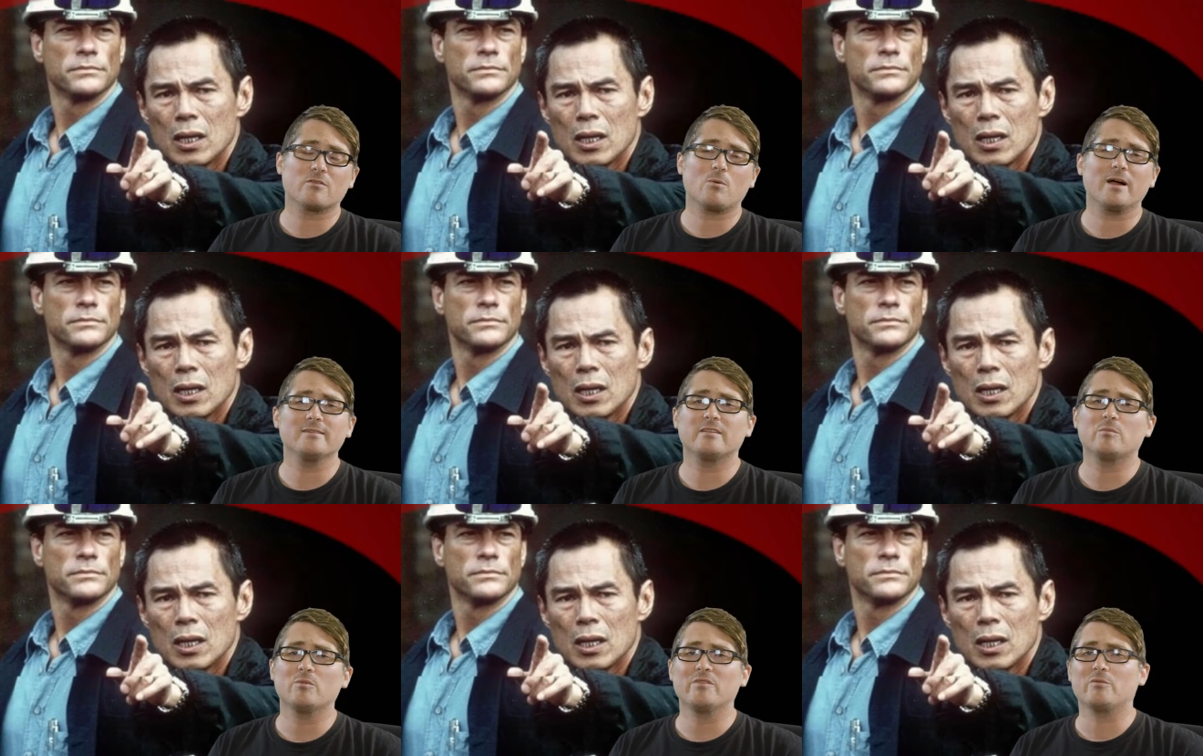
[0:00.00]
Speaker 1: for a while. He did
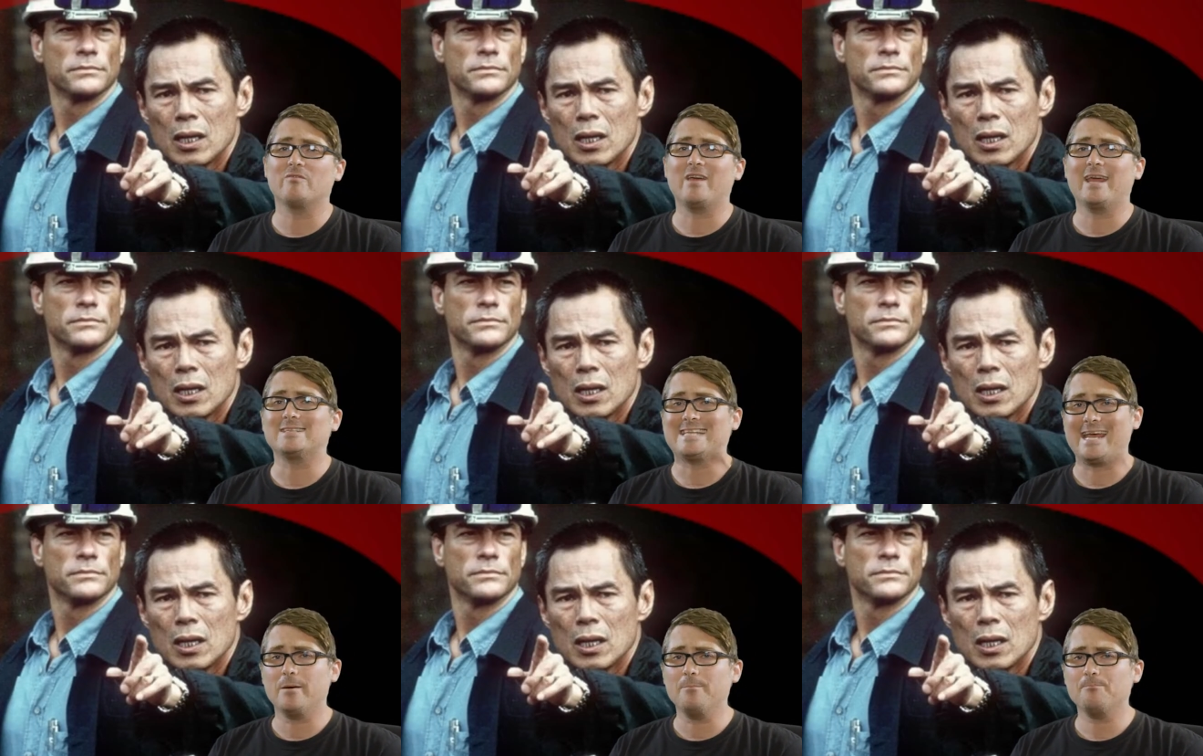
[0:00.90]
some movies with Van
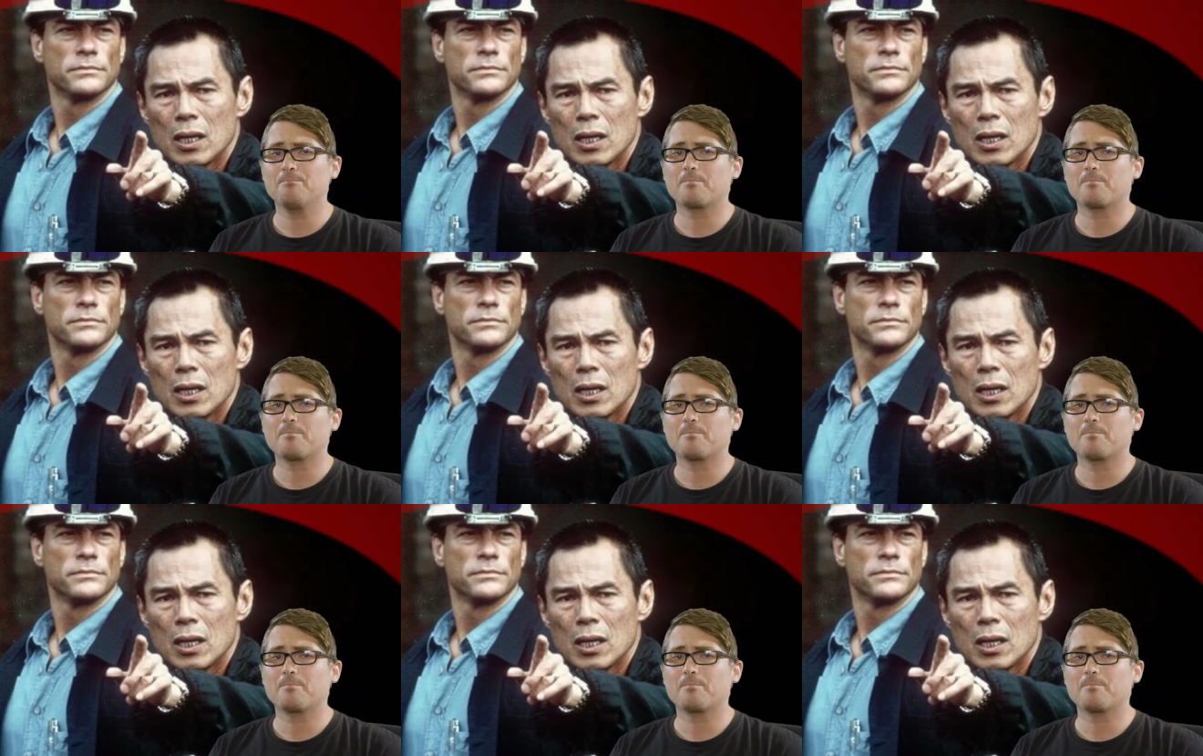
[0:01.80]
Damme.